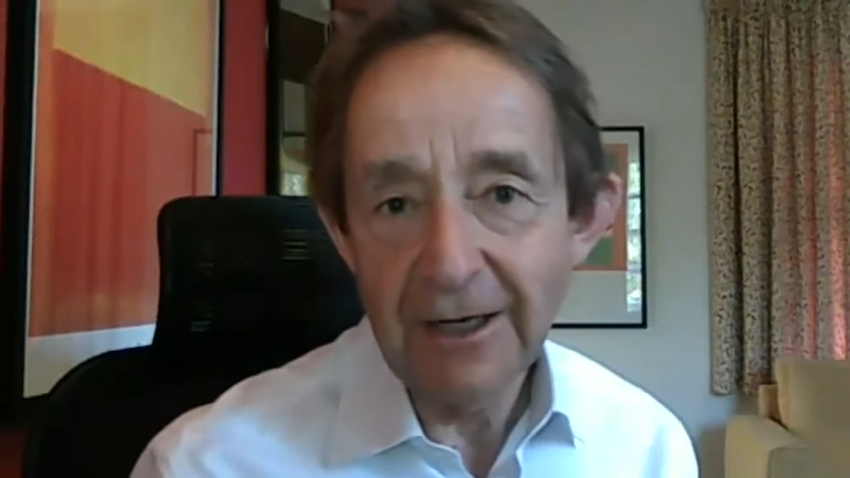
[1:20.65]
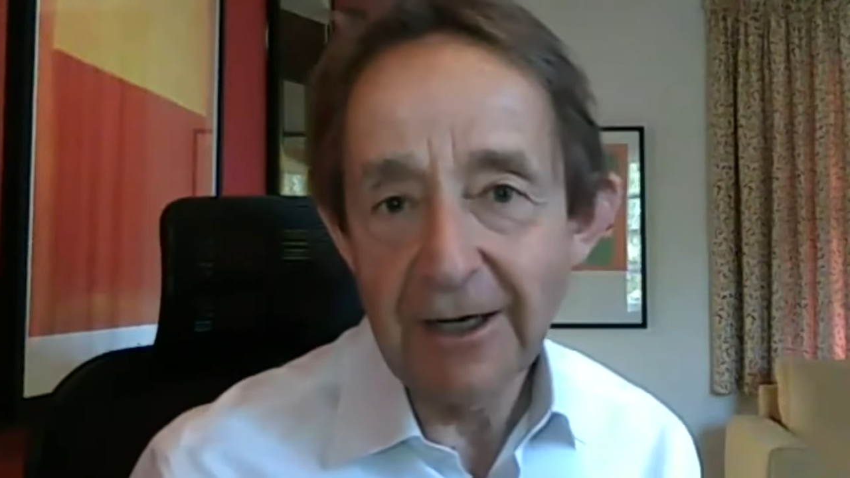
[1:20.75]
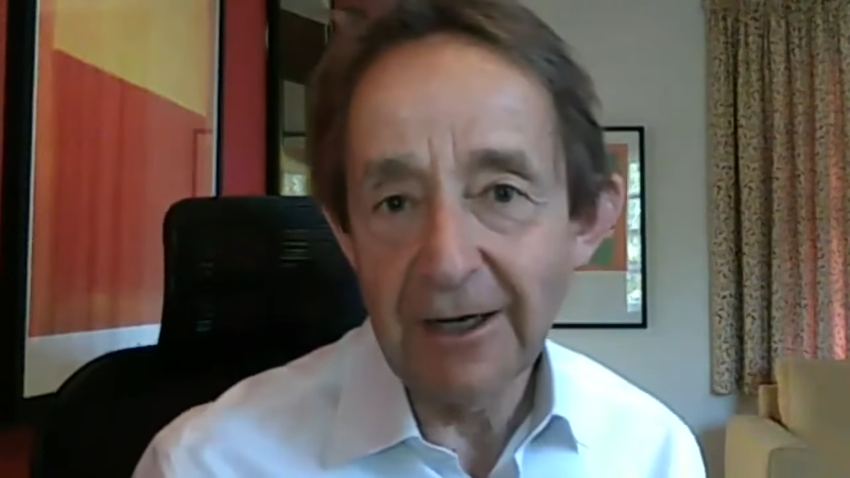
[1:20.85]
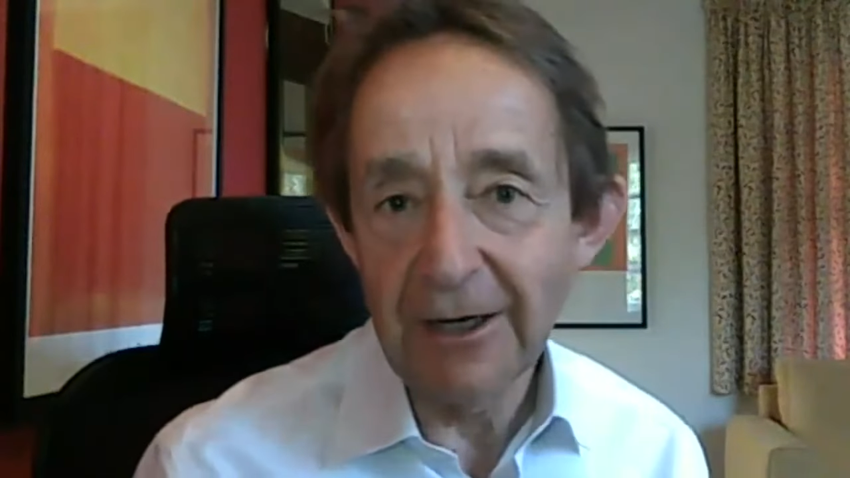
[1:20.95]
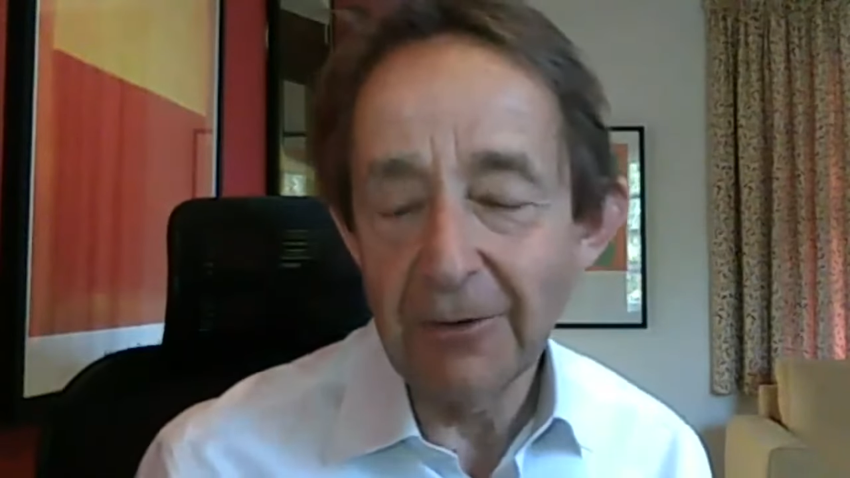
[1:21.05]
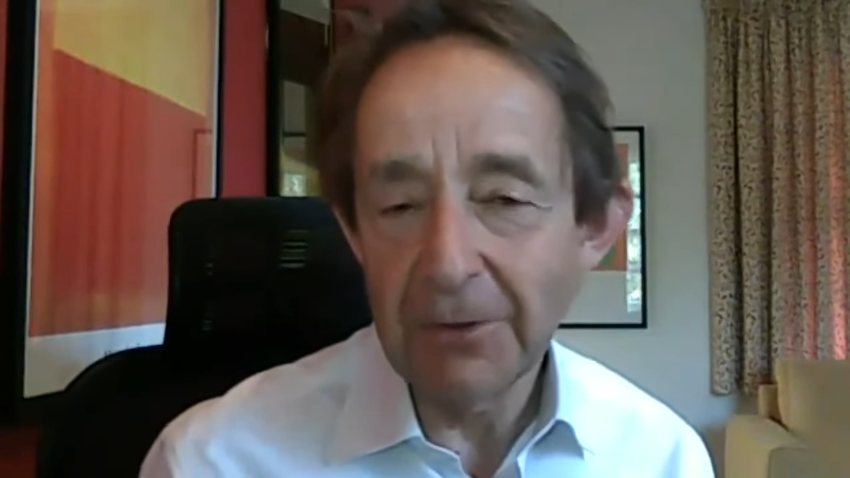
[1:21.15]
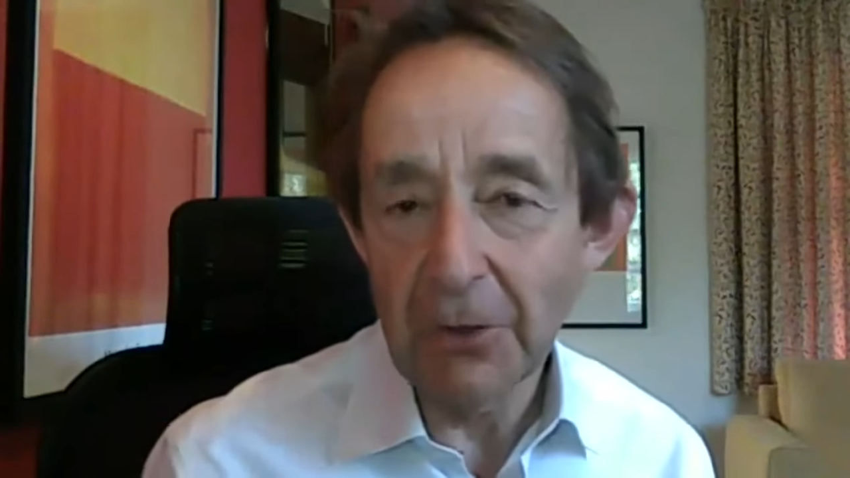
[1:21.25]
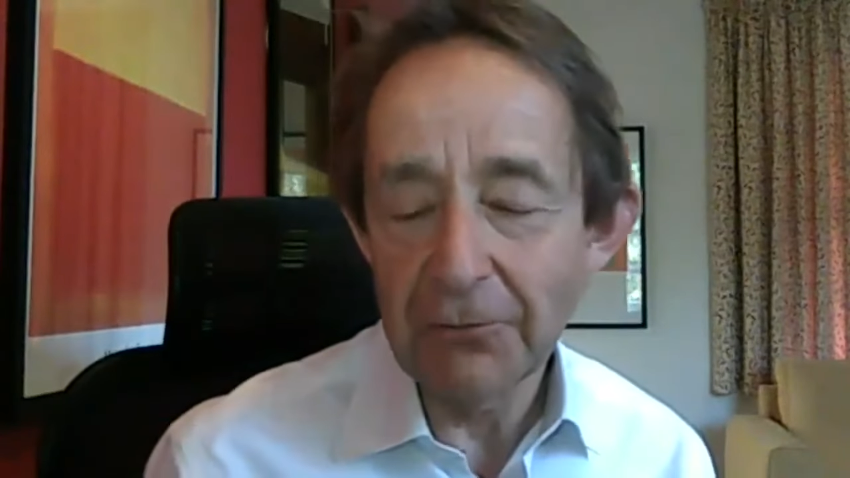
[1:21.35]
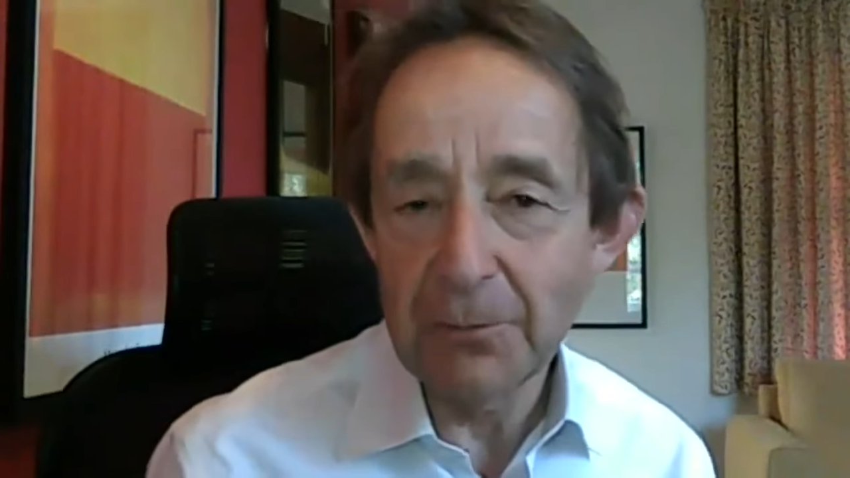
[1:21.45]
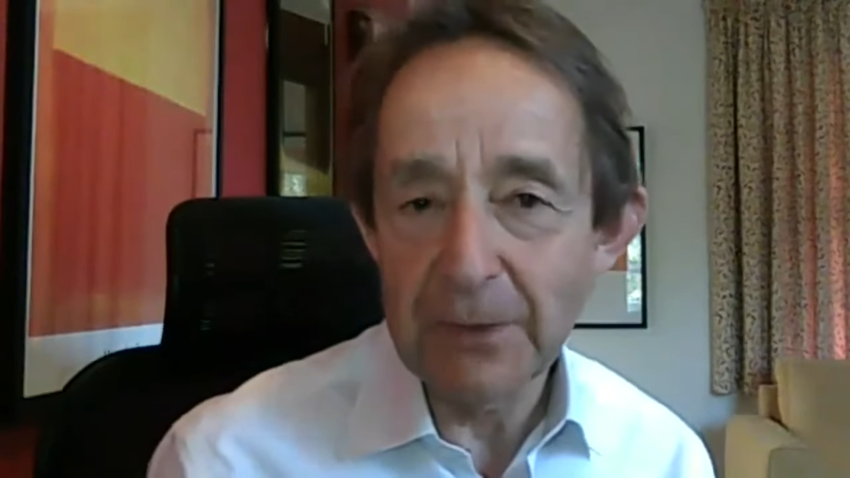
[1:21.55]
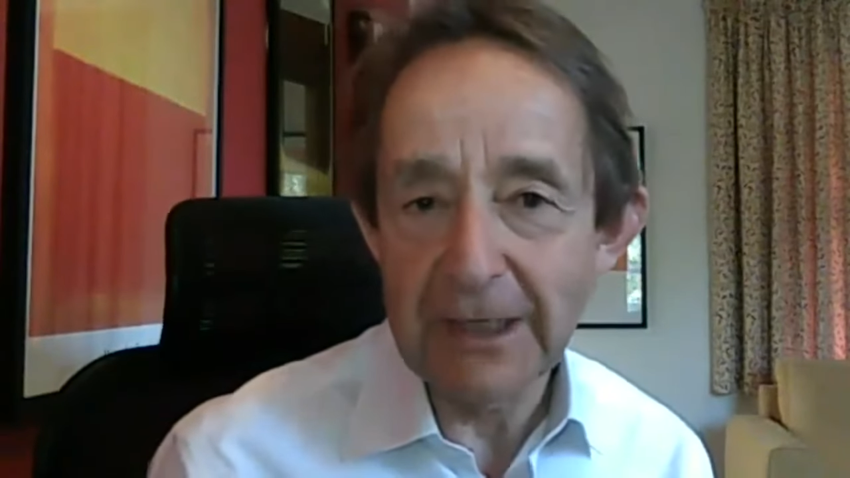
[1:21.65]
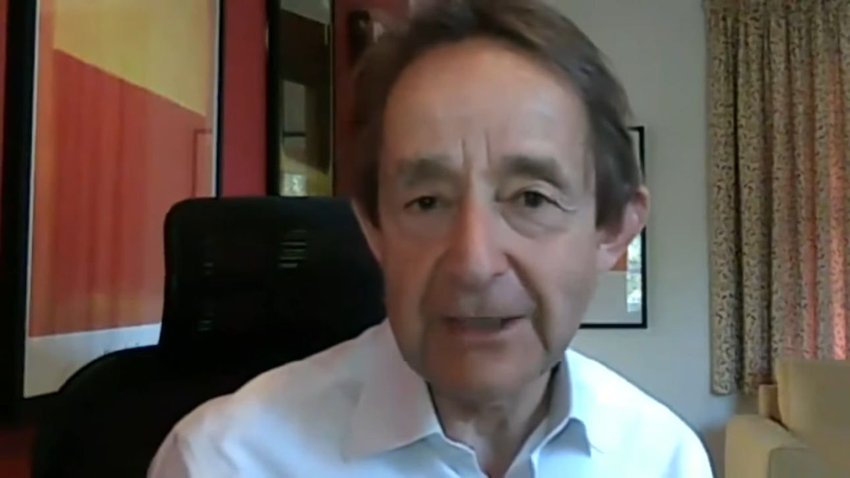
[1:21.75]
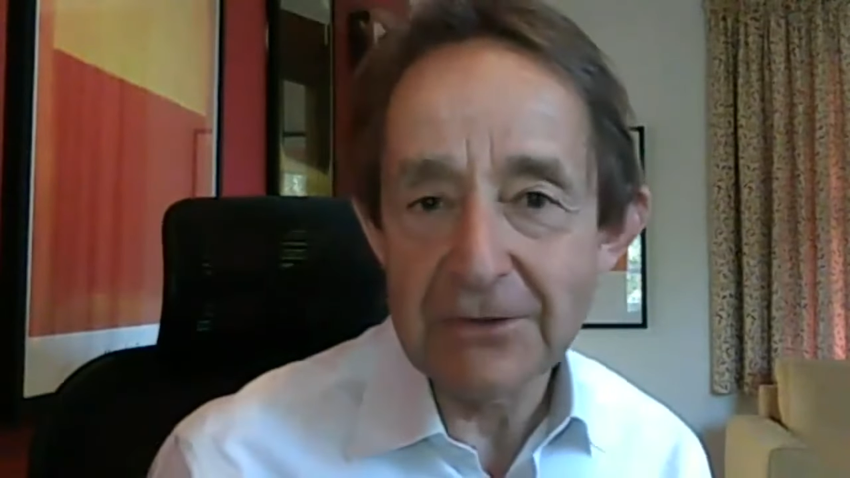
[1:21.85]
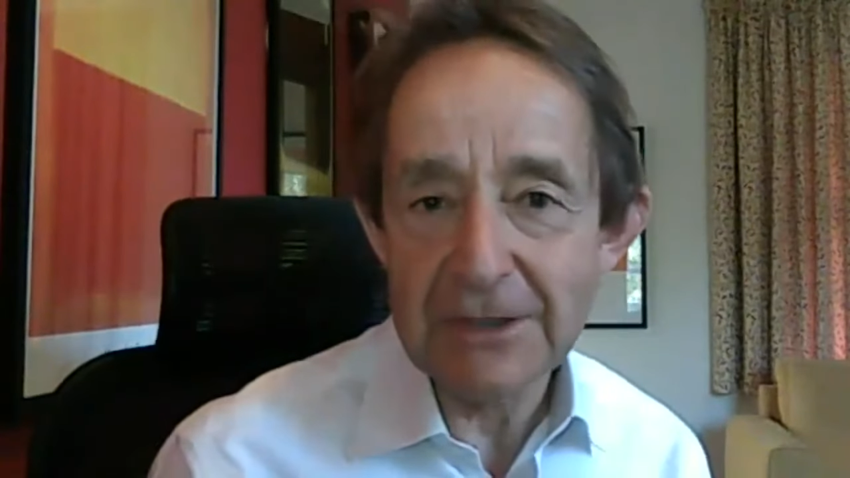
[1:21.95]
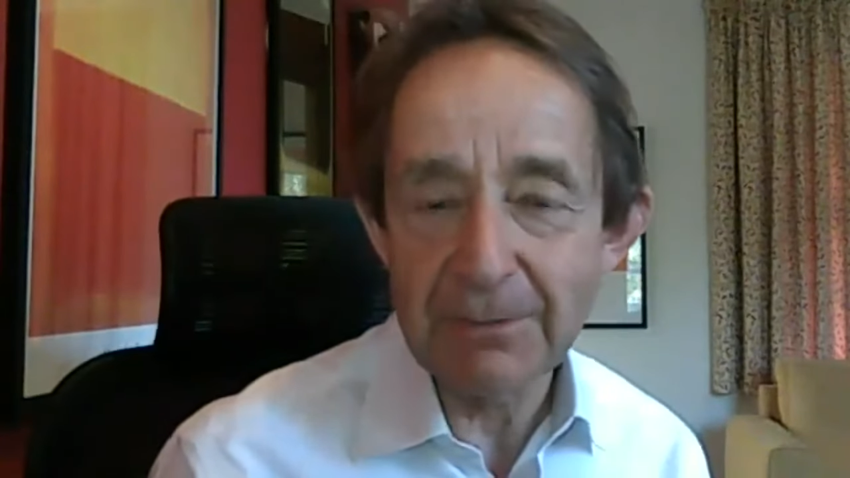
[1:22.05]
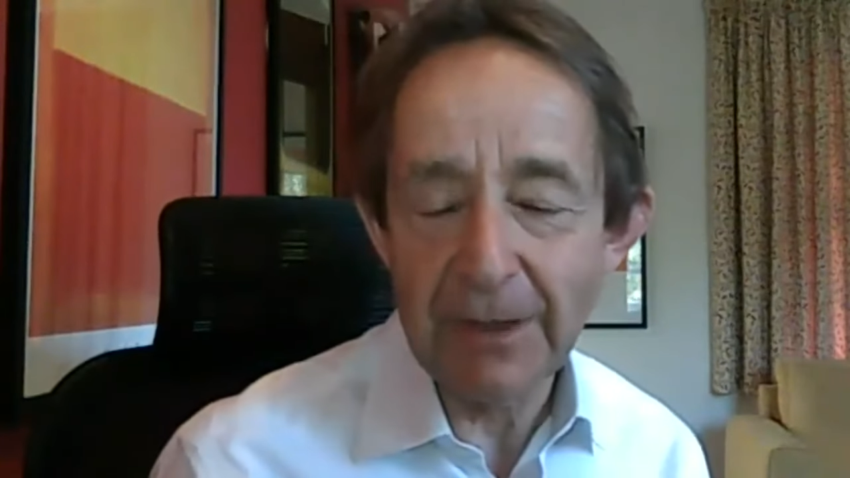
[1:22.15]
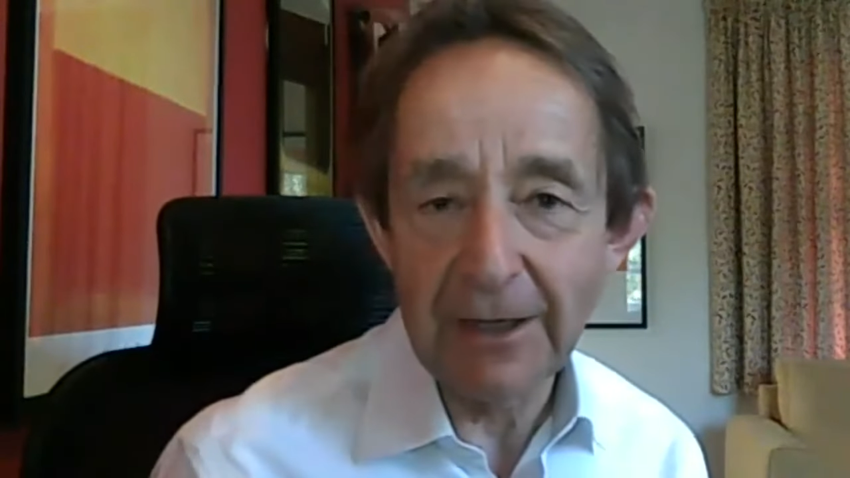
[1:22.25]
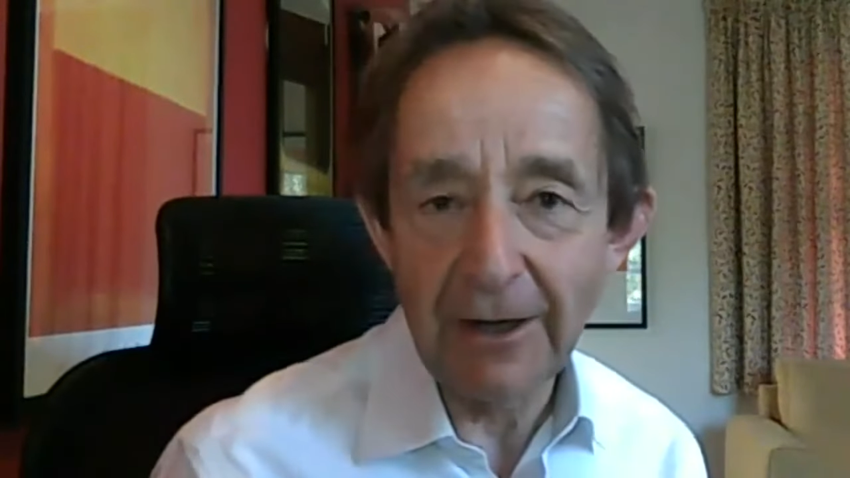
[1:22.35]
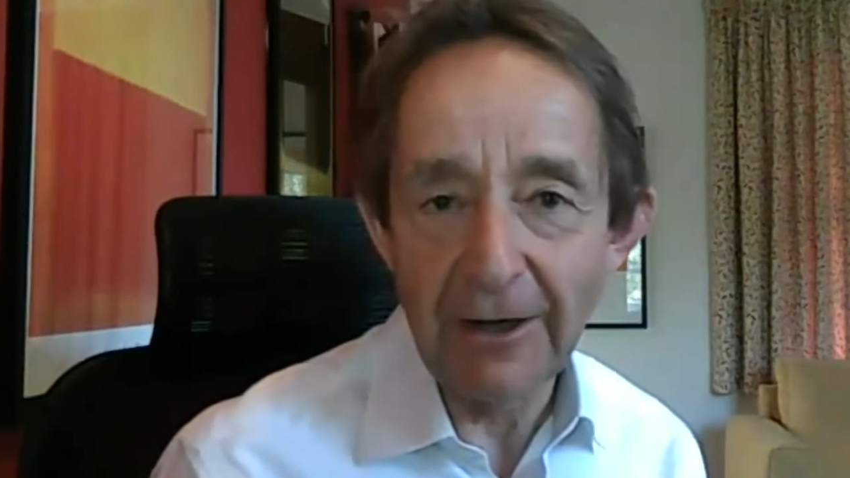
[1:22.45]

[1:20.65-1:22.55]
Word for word: uh, we often begin just by